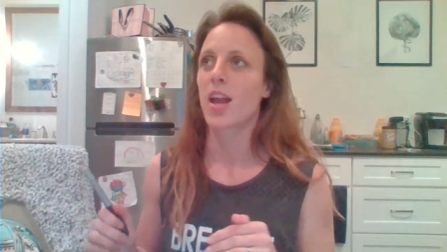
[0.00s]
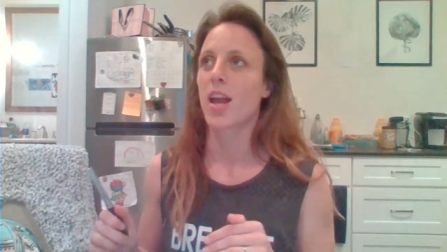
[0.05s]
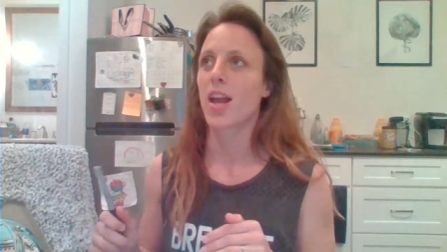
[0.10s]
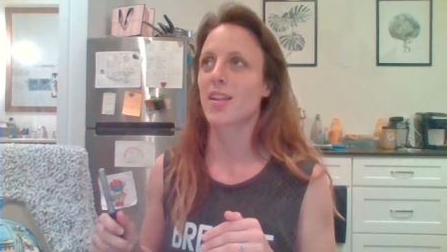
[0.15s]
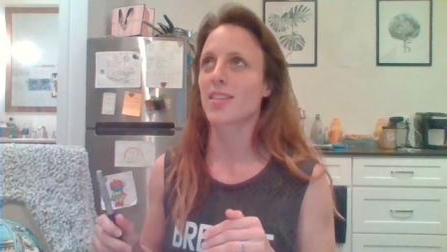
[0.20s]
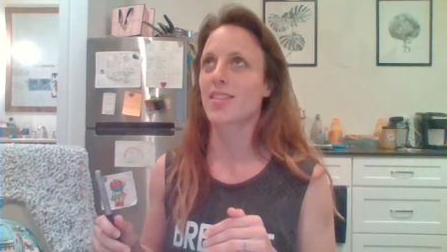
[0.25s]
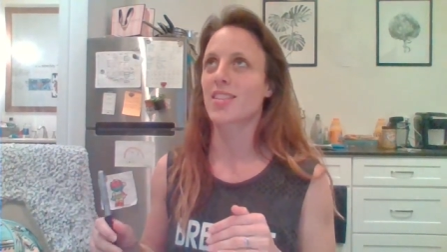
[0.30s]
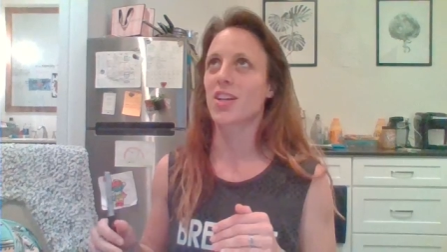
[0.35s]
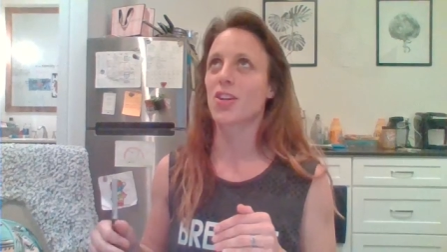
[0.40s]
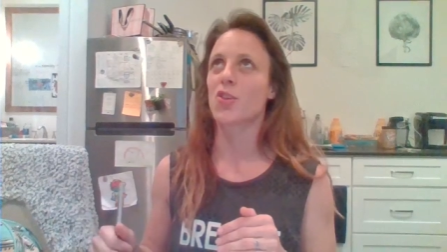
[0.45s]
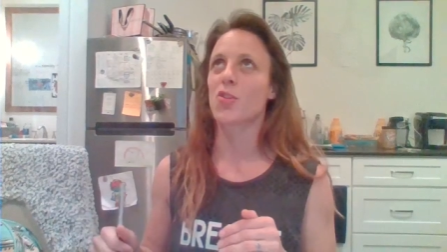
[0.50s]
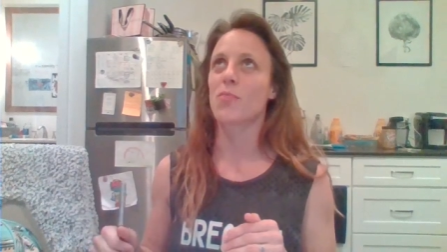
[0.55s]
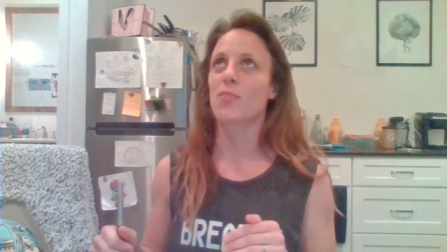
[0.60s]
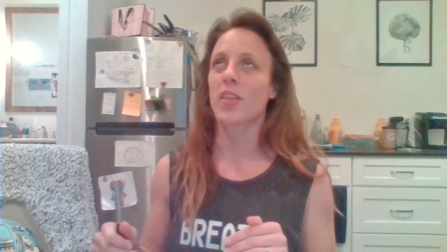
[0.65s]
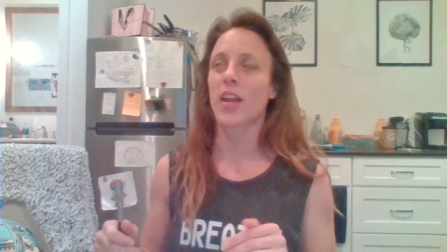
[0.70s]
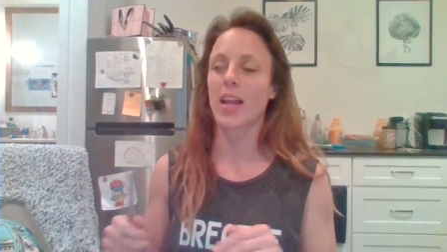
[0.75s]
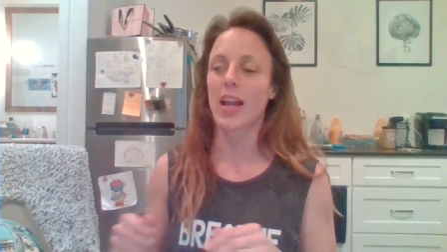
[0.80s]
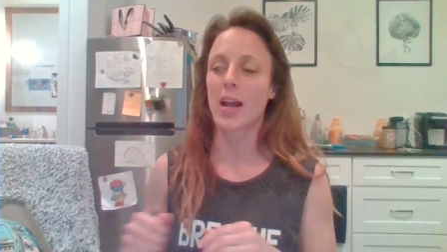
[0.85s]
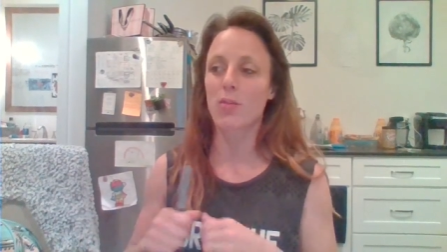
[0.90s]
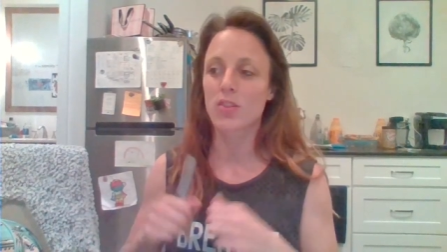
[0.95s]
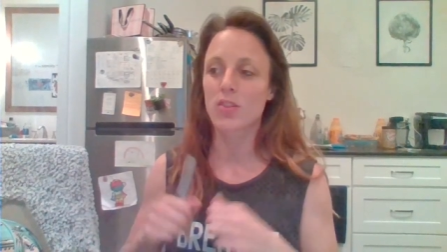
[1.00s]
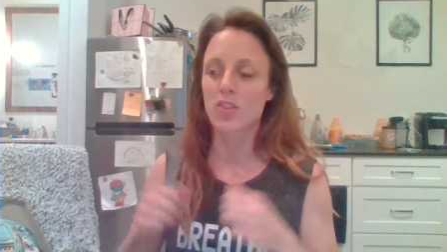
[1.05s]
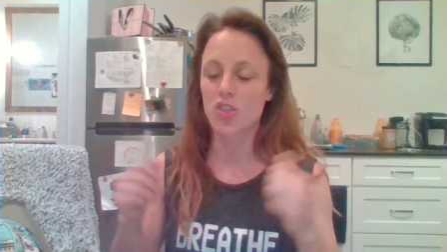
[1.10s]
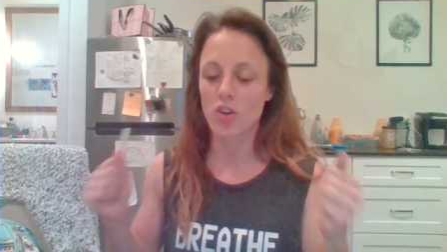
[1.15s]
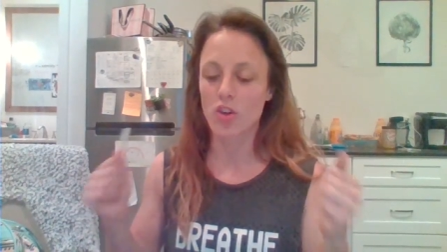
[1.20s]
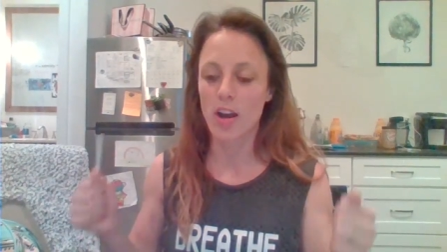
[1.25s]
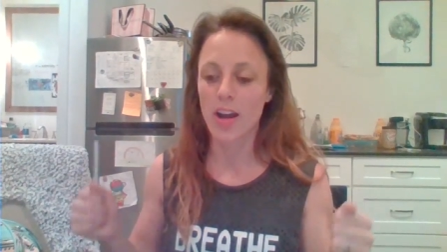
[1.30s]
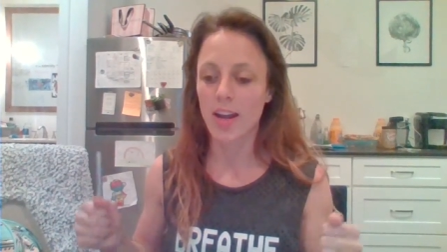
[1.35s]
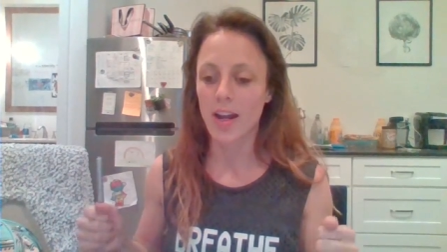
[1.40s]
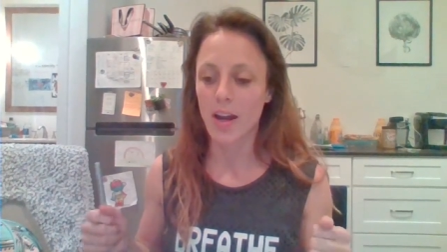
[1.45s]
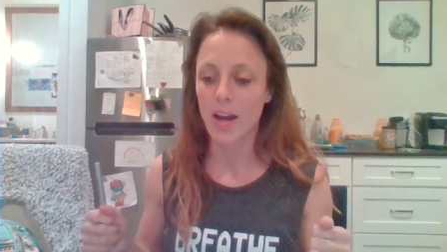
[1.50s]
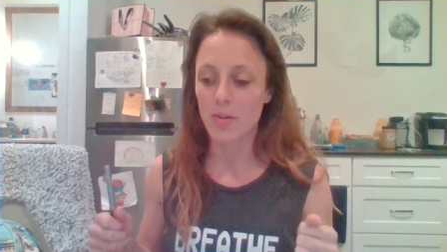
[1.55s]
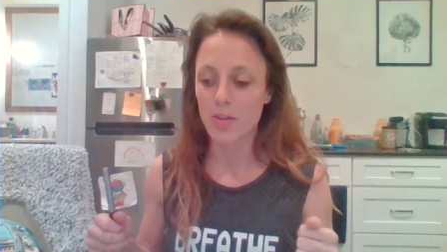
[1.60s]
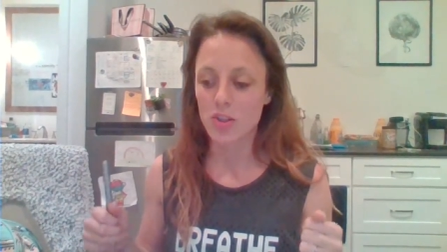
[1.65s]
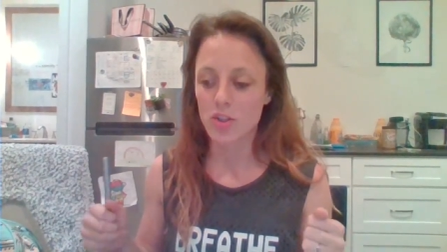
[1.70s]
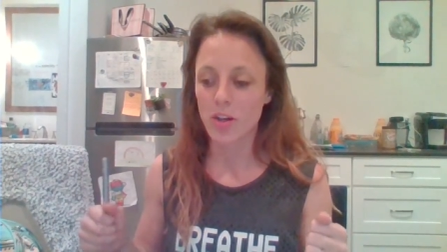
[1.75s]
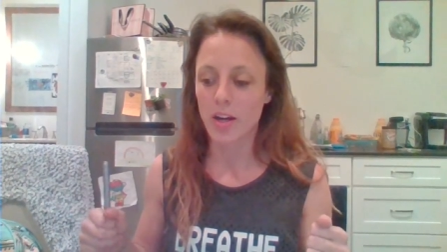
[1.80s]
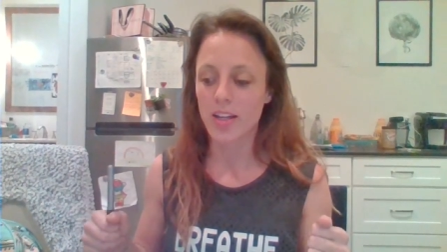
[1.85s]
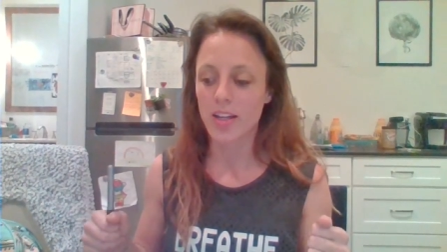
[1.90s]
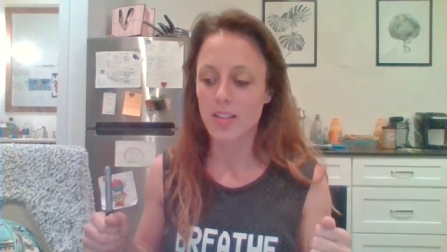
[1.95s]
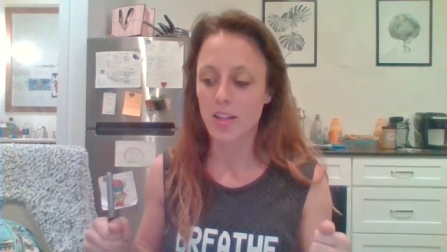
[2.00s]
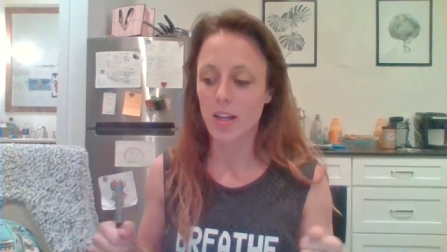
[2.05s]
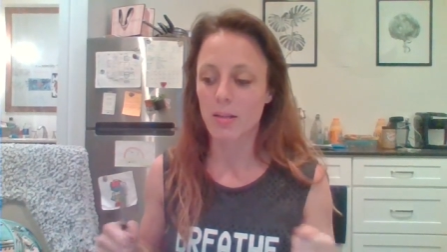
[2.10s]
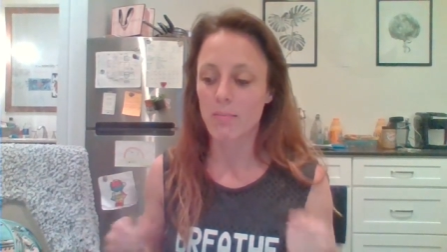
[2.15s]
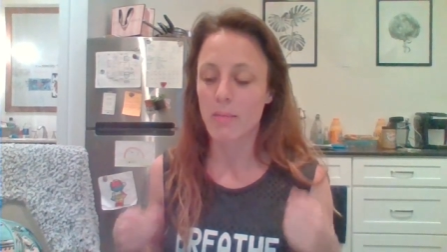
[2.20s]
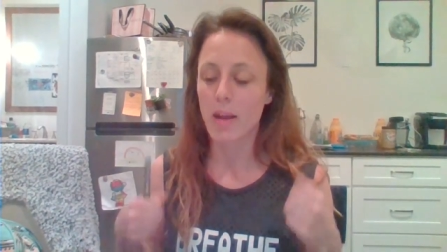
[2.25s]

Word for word: And so like I was trying I was trying to like